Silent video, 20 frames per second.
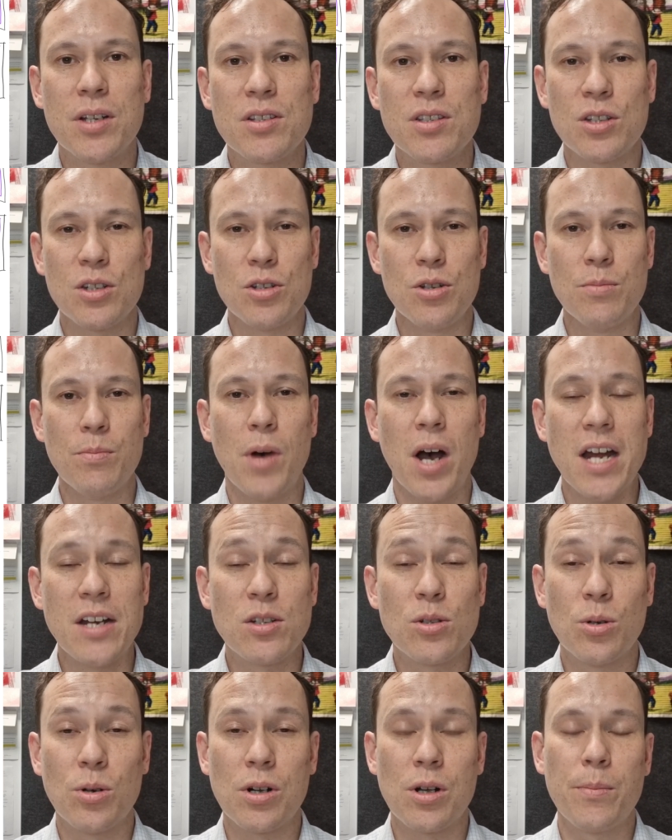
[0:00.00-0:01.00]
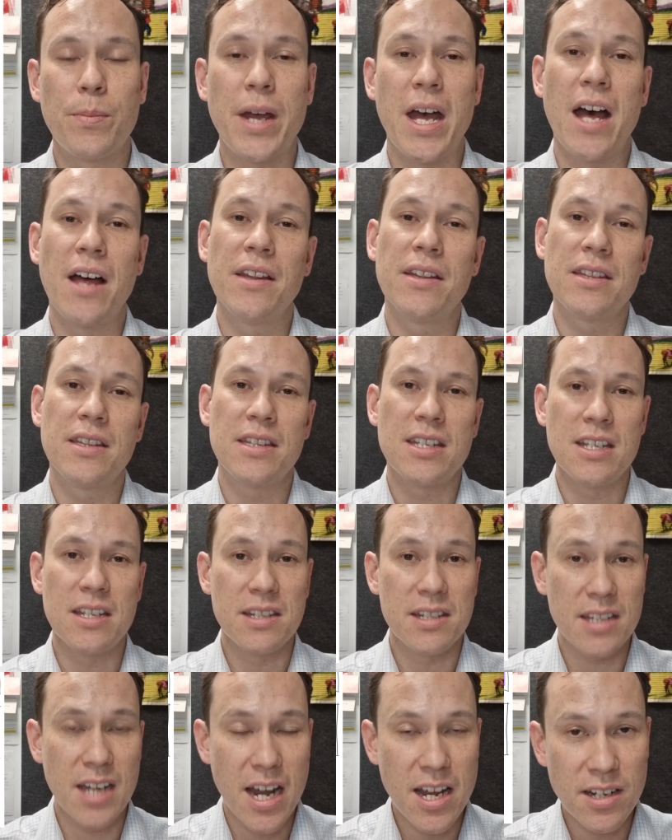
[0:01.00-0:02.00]
So you might talk about the
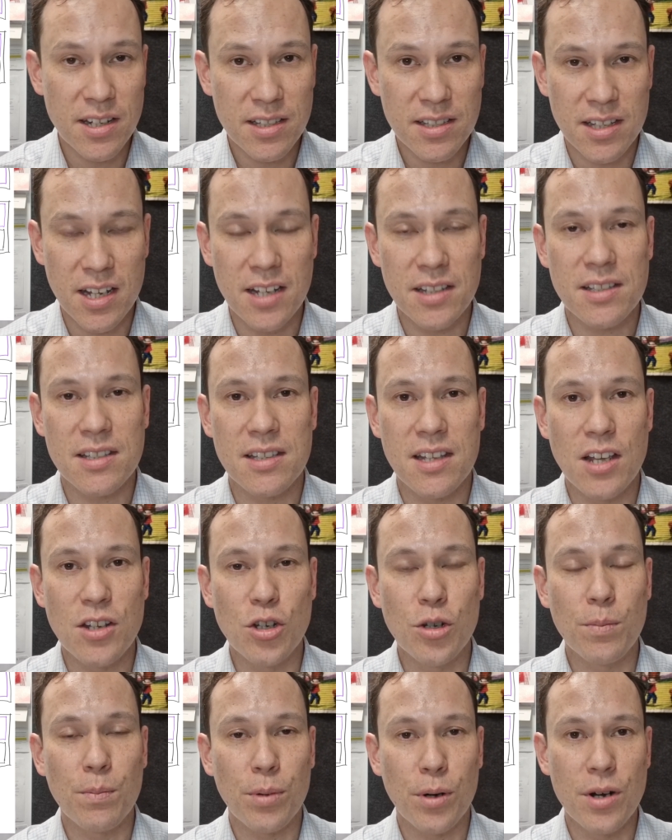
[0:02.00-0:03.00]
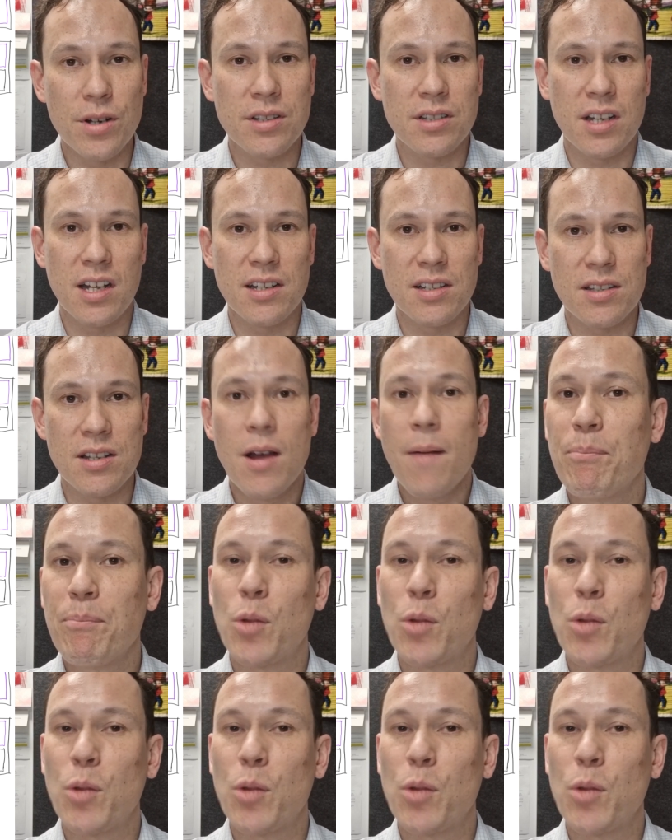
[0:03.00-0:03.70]
data sets that you processed